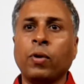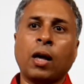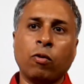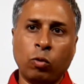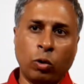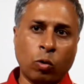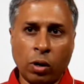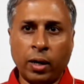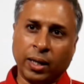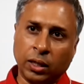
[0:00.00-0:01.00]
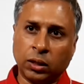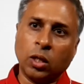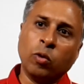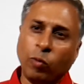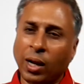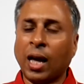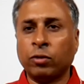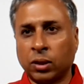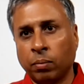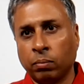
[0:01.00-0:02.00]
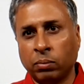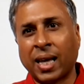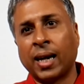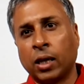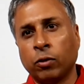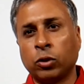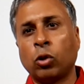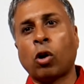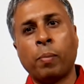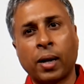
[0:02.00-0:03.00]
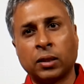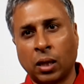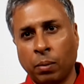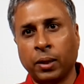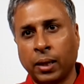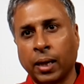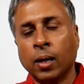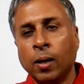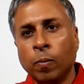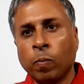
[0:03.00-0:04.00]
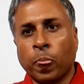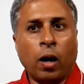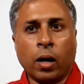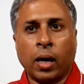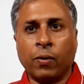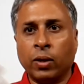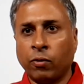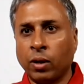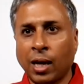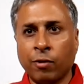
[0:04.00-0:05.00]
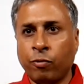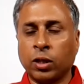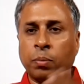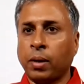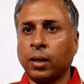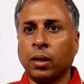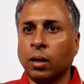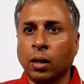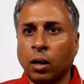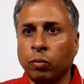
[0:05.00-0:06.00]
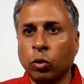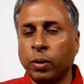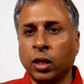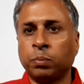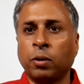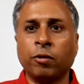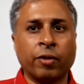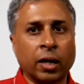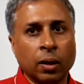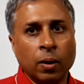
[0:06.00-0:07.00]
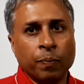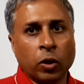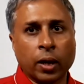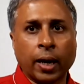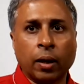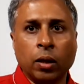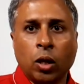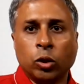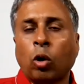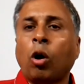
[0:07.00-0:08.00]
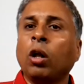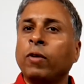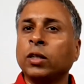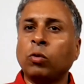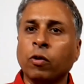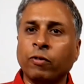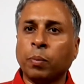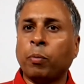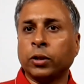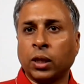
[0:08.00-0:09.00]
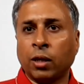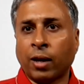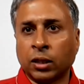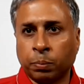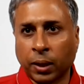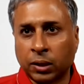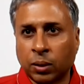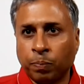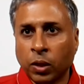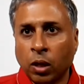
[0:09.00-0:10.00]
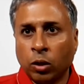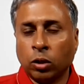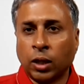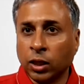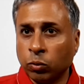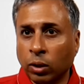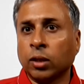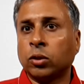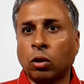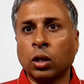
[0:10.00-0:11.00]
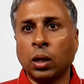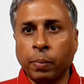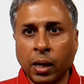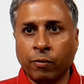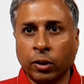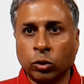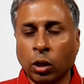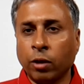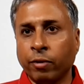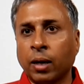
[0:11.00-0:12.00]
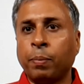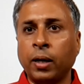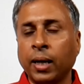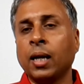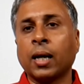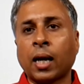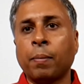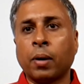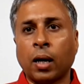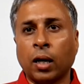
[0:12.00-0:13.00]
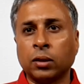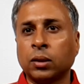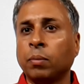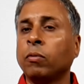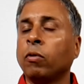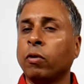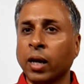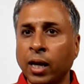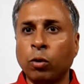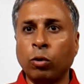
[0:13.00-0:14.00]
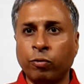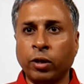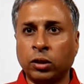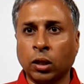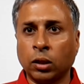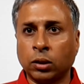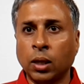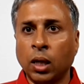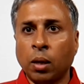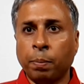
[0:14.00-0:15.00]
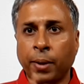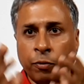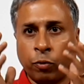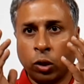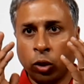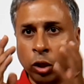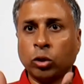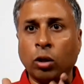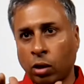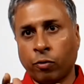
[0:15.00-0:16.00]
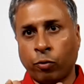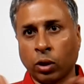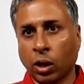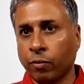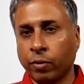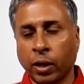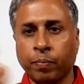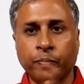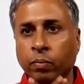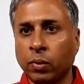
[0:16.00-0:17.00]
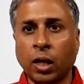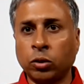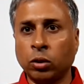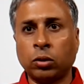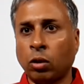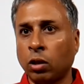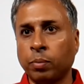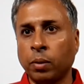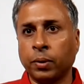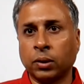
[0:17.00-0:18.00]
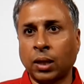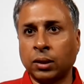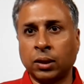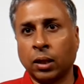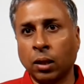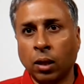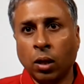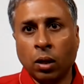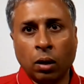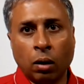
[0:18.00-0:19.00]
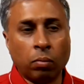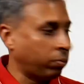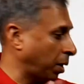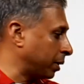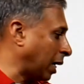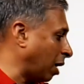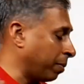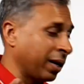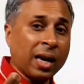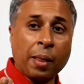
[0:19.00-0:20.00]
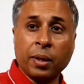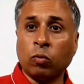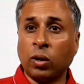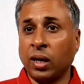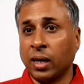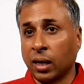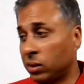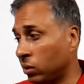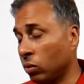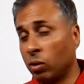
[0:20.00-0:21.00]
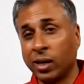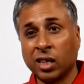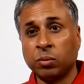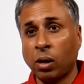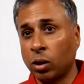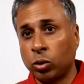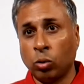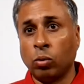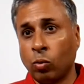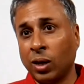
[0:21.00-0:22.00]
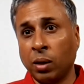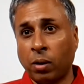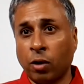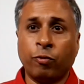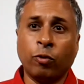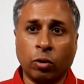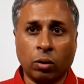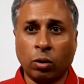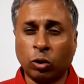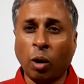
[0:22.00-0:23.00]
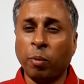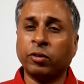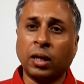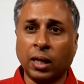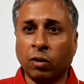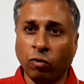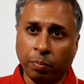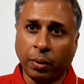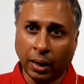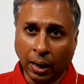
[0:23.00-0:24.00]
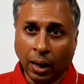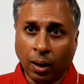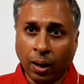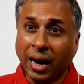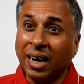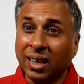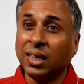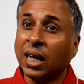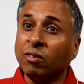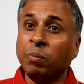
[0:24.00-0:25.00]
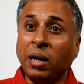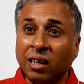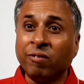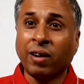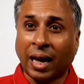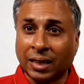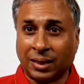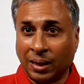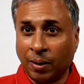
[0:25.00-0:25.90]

will have good qualities, will have some negatives, drawbacks, it will be there. Okay, even our life for that matter, nobody is perfect. Okay, so always work with the positive aspects. So that is what I strongly believe in. So if a particular camera has some really good features meant for your genre of photography, that should solve the purpose. That's it. I mean, I have my Canon 1DX, 1DX Mark II, 1D Mark IV, top of the line equipment. It doesn't have a built-in flash.